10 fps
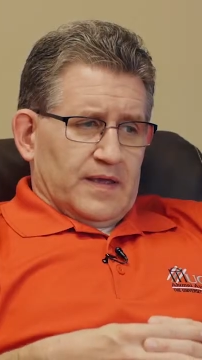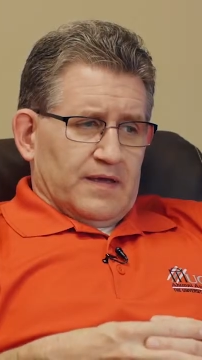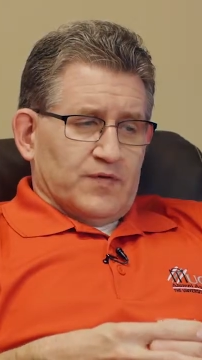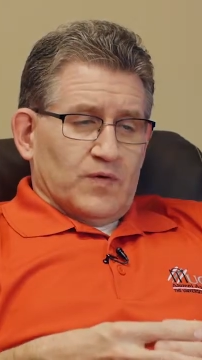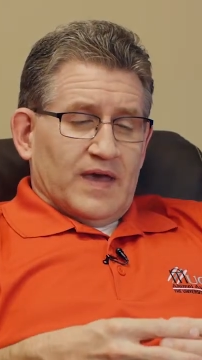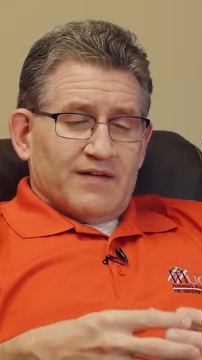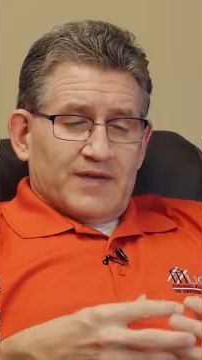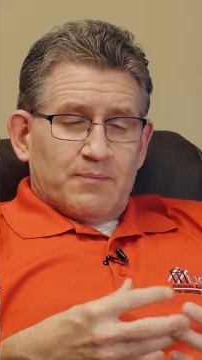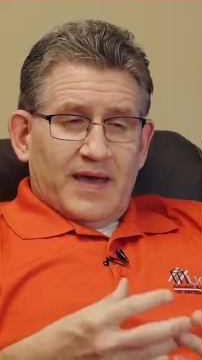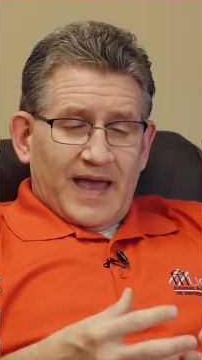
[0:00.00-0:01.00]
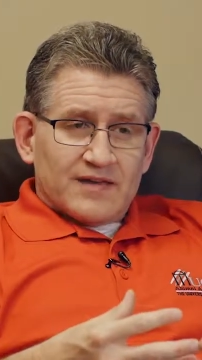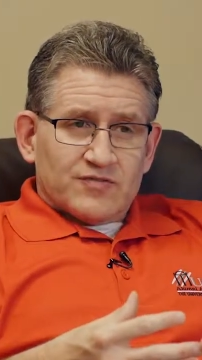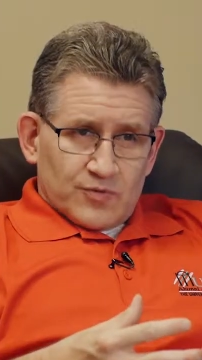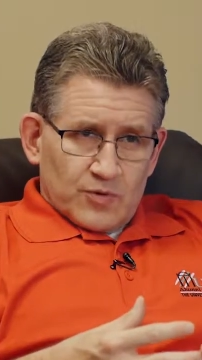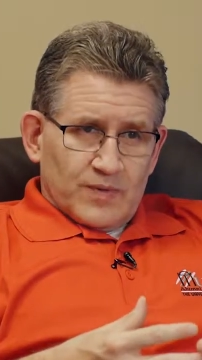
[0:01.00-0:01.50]
If you have a
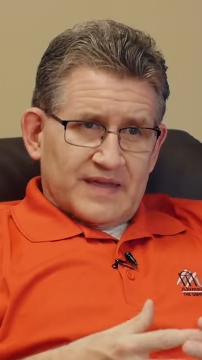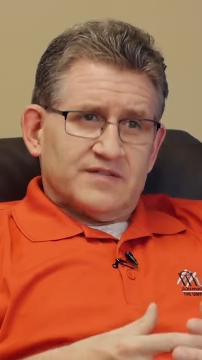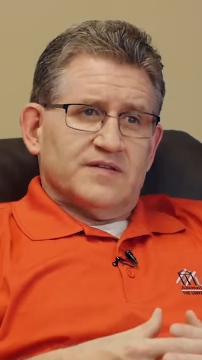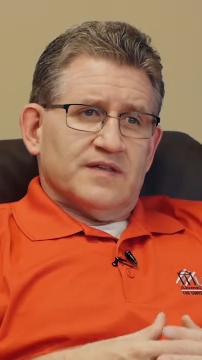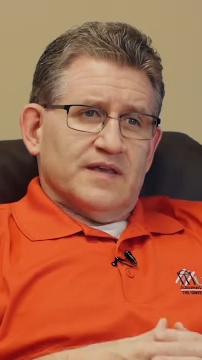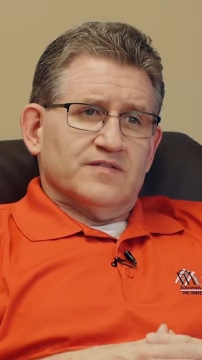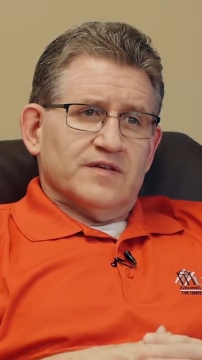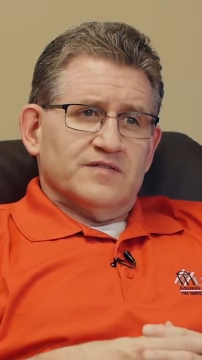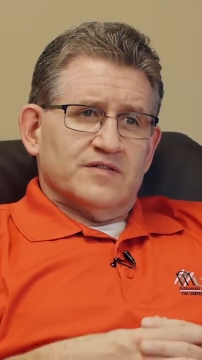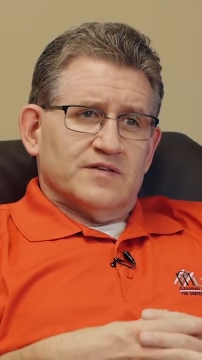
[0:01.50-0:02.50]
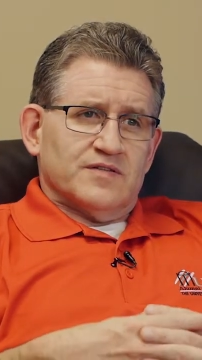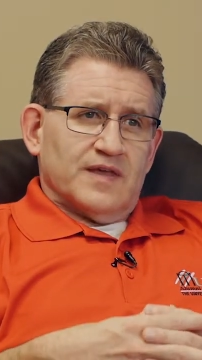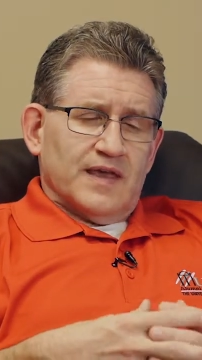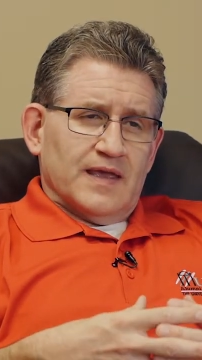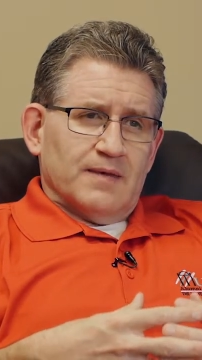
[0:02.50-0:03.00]
pass-through entity such as
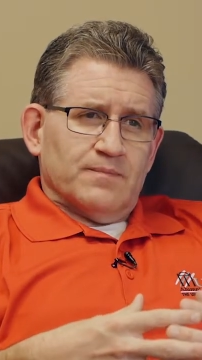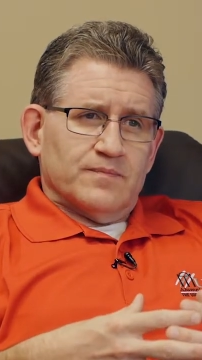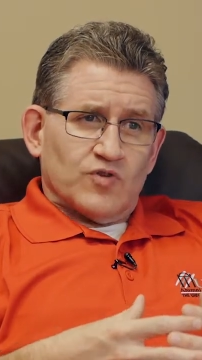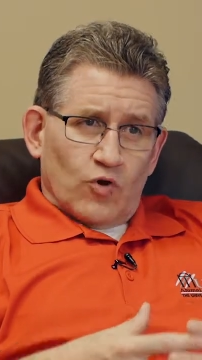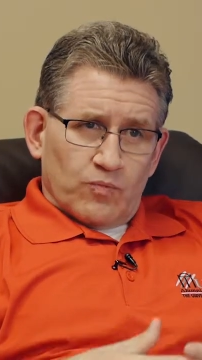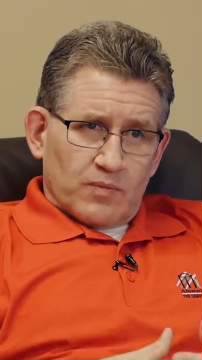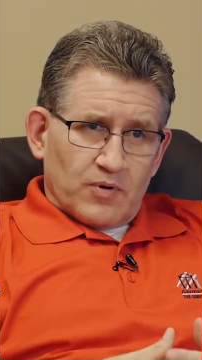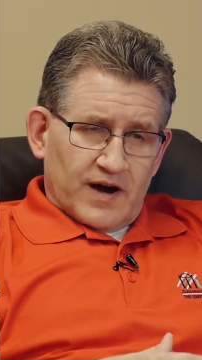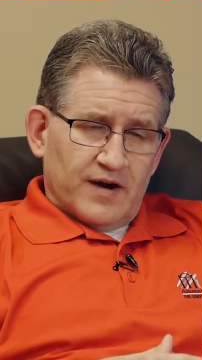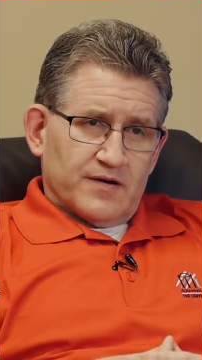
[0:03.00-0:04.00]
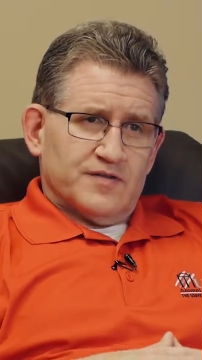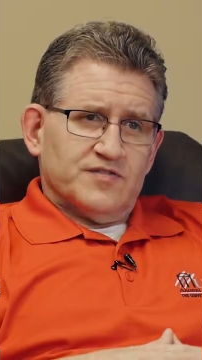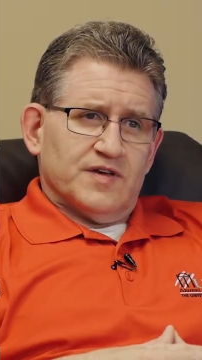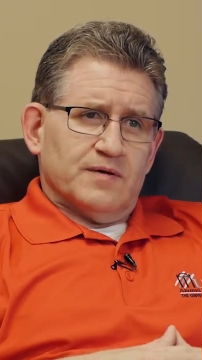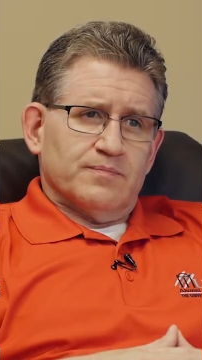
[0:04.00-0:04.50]
a sole
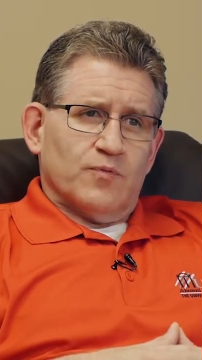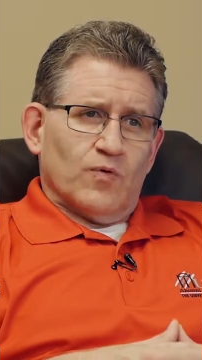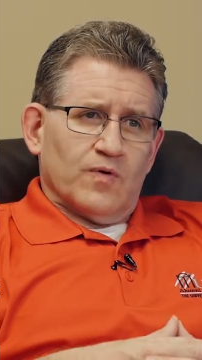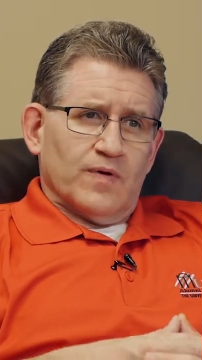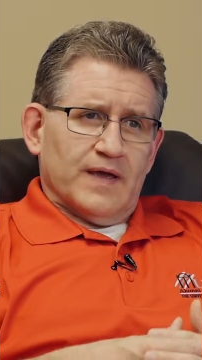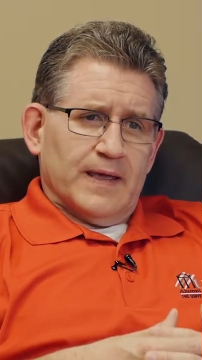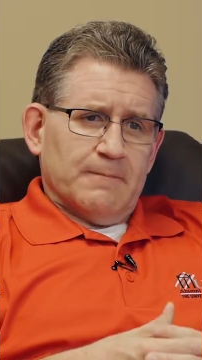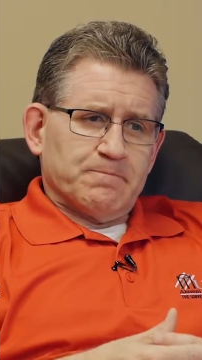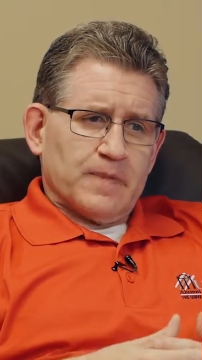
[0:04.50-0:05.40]
proprietorship or a